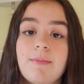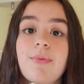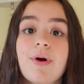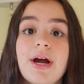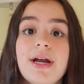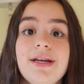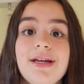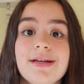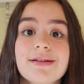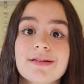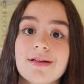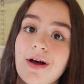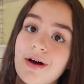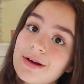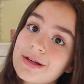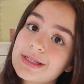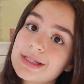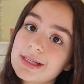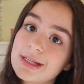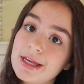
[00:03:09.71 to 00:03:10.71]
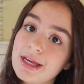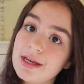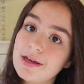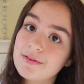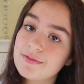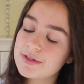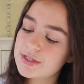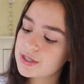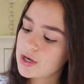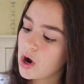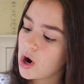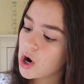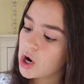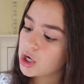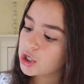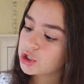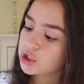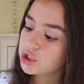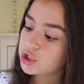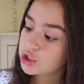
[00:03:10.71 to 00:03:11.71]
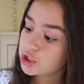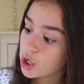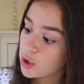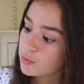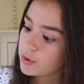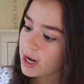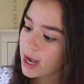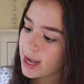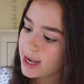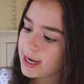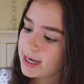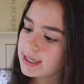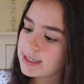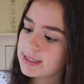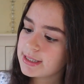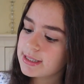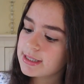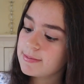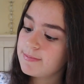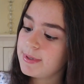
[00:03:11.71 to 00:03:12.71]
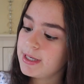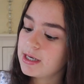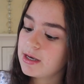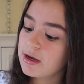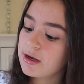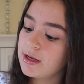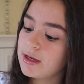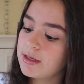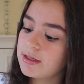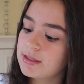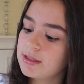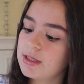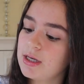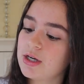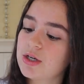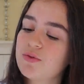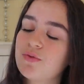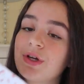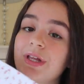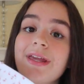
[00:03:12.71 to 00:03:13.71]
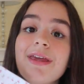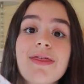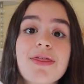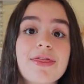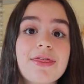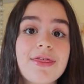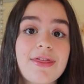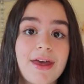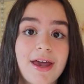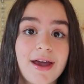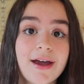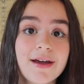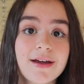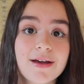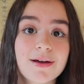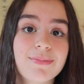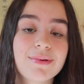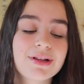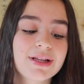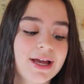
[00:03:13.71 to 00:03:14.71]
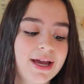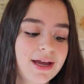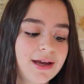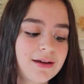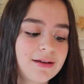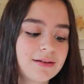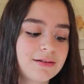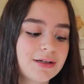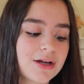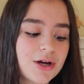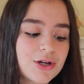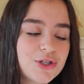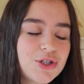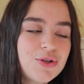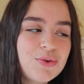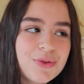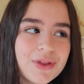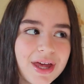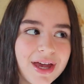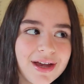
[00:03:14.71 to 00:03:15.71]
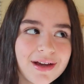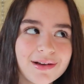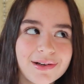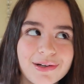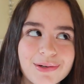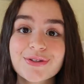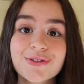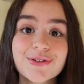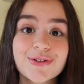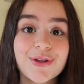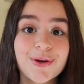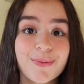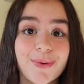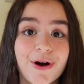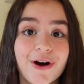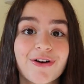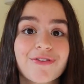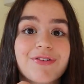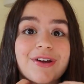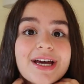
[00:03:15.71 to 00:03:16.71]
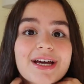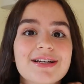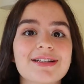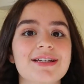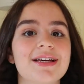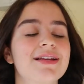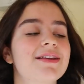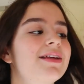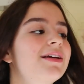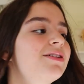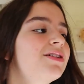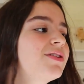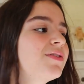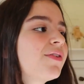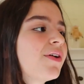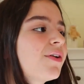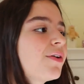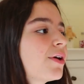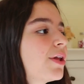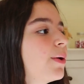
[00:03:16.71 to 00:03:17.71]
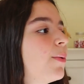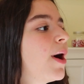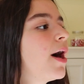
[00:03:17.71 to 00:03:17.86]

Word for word: Brandy's long sleeves are so nice because they're really thick, but like not too thick. So perfect and they just fit really